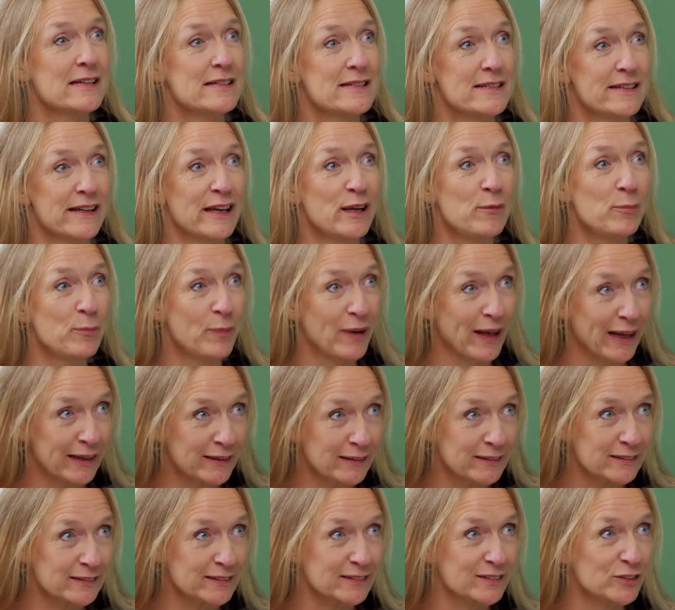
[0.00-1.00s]
stay
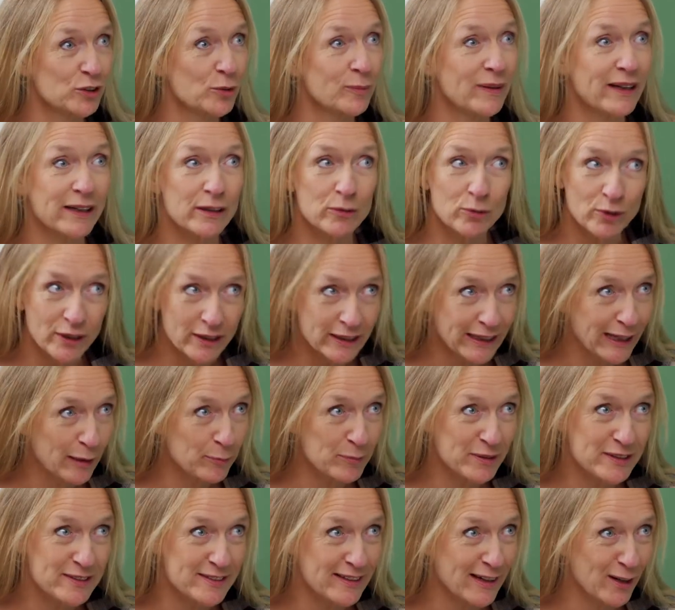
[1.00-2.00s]
balanced no matter what
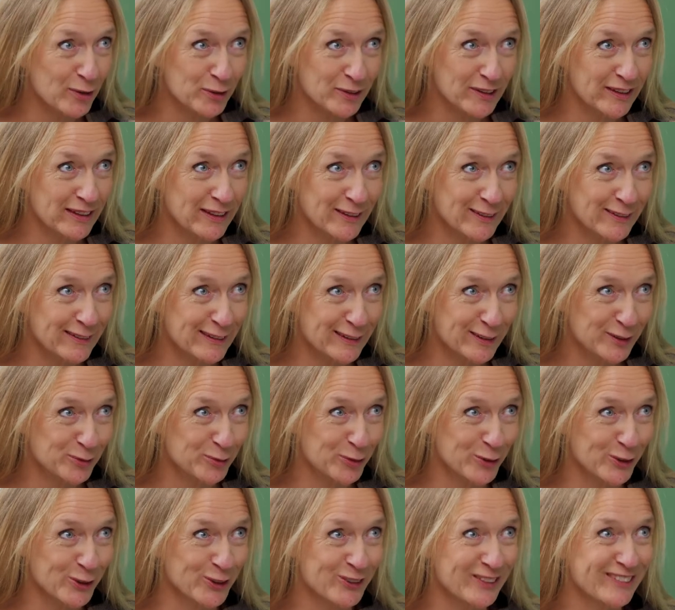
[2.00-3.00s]
happens out there in the
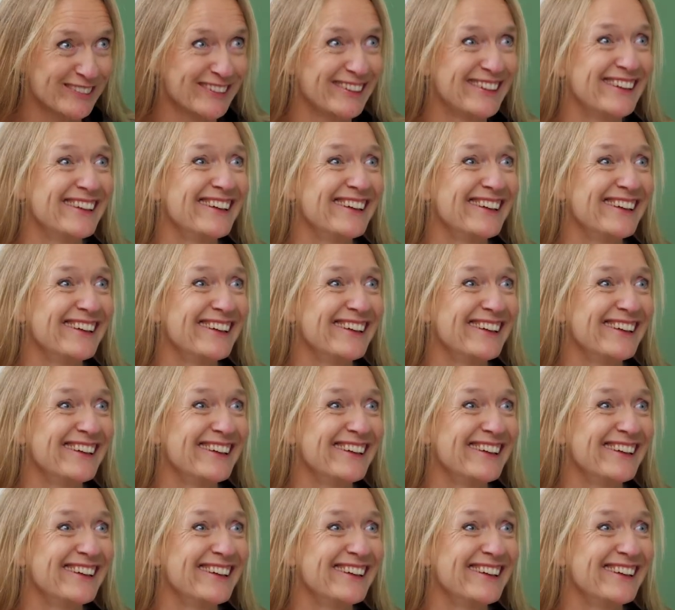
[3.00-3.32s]
world.